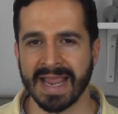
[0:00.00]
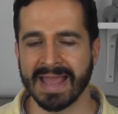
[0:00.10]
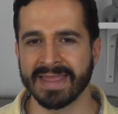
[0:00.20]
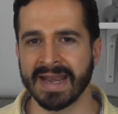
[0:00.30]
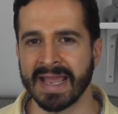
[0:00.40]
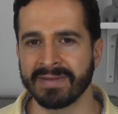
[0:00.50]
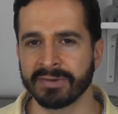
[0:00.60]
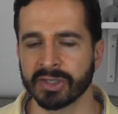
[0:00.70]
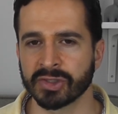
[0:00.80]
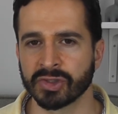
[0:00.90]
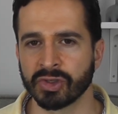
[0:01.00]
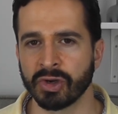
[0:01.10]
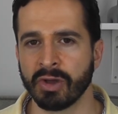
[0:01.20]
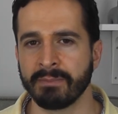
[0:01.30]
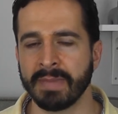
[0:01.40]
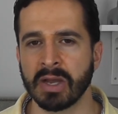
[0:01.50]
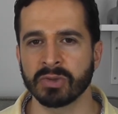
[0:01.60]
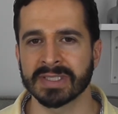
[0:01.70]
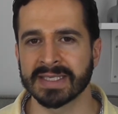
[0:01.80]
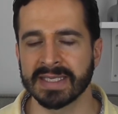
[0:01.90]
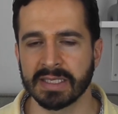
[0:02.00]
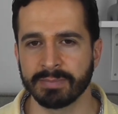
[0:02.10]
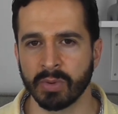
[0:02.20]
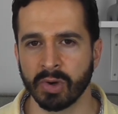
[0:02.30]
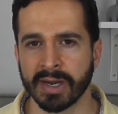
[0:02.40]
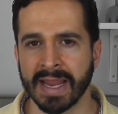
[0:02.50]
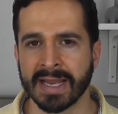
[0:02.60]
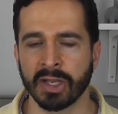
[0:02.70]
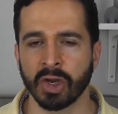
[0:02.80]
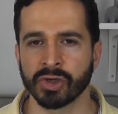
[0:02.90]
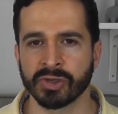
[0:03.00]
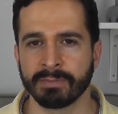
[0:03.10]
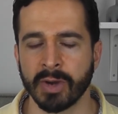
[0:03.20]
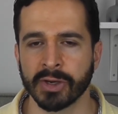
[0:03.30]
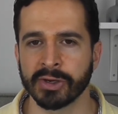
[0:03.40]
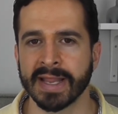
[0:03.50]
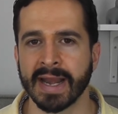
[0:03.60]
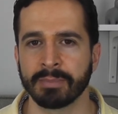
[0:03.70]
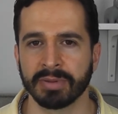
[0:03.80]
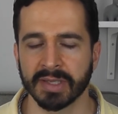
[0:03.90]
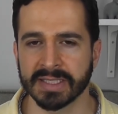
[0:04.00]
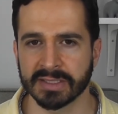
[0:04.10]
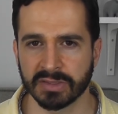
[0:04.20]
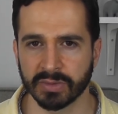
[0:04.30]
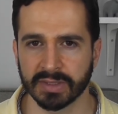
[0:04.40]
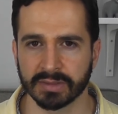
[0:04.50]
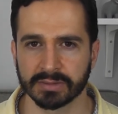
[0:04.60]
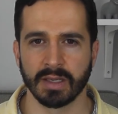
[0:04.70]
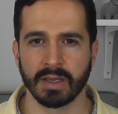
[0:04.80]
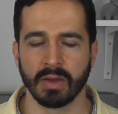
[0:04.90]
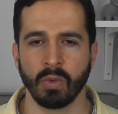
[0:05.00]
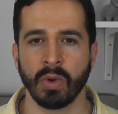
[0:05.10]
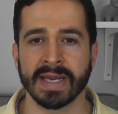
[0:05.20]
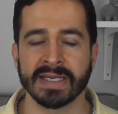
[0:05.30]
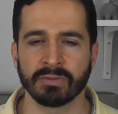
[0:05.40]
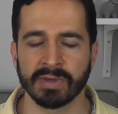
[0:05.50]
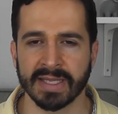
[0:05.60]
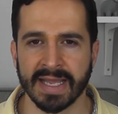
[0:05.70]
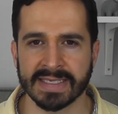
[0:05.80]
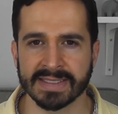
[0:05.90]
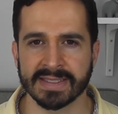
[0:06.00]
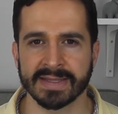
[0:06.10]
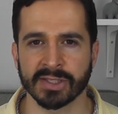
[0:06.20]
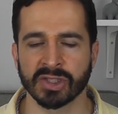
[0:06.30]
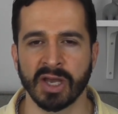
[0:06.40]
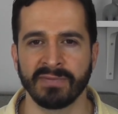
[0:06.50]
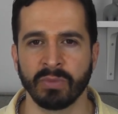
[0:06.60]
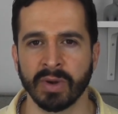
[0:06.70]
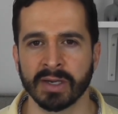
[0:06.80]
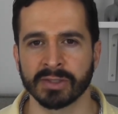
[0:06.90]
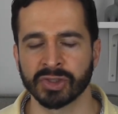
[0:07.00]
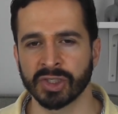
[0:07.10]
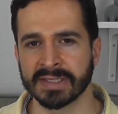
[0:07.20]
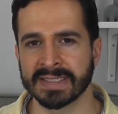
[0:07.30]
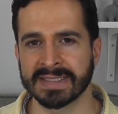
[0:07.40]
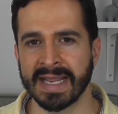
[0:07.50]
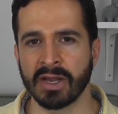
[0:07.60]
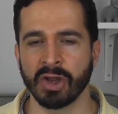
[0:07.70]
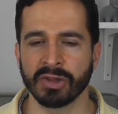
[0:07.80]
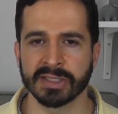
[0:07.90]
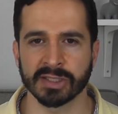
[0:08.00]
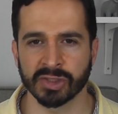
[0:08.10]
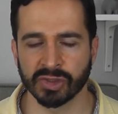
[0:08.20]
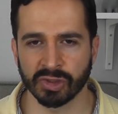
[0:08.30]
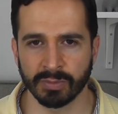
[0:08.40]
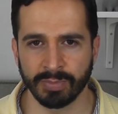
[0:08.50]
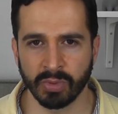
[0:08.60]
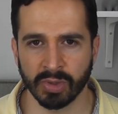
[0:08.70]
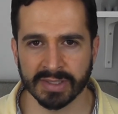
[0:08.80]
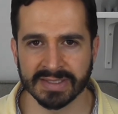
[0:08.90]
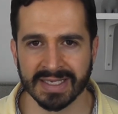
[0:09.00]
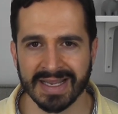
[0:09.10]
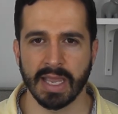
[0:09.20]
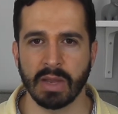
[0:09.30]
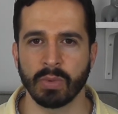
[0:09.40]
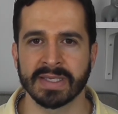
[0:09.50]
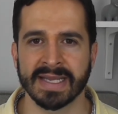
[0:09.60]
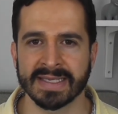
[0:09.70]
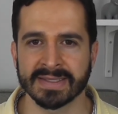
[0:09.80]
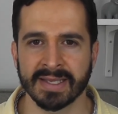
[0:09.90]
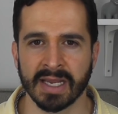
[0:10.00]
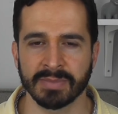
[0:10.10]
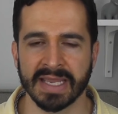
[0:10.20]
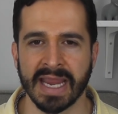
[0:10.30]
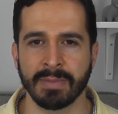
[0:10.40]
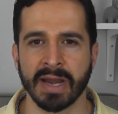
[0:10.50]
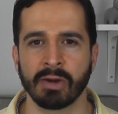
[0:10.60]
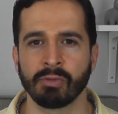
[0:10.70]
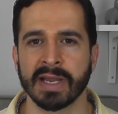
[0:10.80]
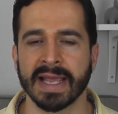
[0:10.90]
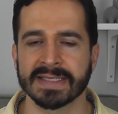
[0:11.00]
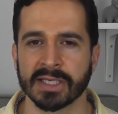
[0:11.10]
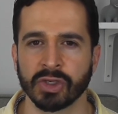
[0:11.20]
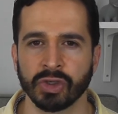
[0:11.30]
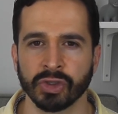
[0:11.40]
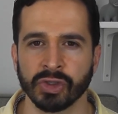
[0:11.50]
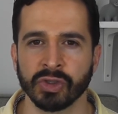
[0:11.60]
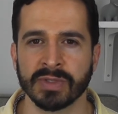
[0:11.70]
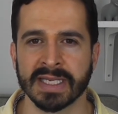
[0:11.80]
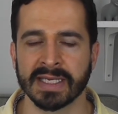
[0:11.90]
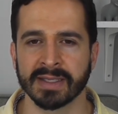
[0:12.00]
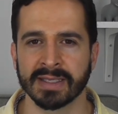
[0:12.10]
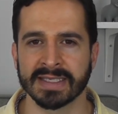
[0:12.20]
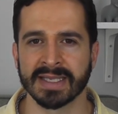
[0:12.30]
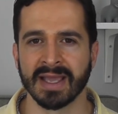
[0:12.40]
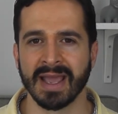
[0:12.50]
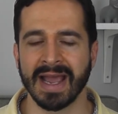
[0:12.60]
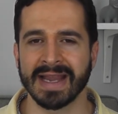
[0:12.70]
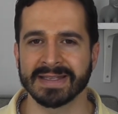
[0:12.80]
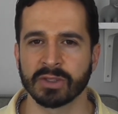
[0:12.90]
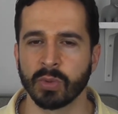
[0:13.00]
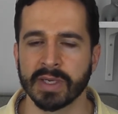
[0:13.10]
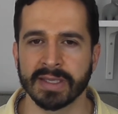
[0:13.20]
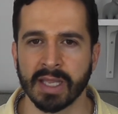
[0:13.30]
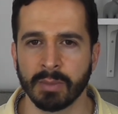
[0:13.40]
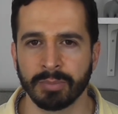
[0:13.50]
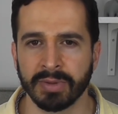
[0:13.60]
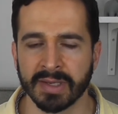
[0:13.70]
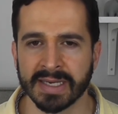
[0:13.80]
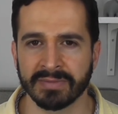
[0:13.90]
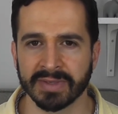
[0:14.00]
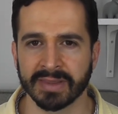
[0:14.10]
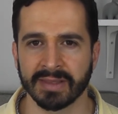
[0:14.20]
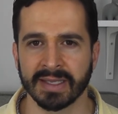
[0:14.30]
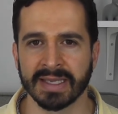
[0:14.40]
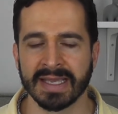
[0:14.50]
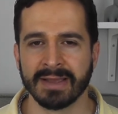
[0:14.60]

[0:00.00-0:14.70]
and then I have an external mouse, keyboard, and larger monitor that I plug into it. What I didn't realize is that the software shuts down all these external ports, and when test time came and I realized I couldn't use any of these, I had to quickly unplug everything,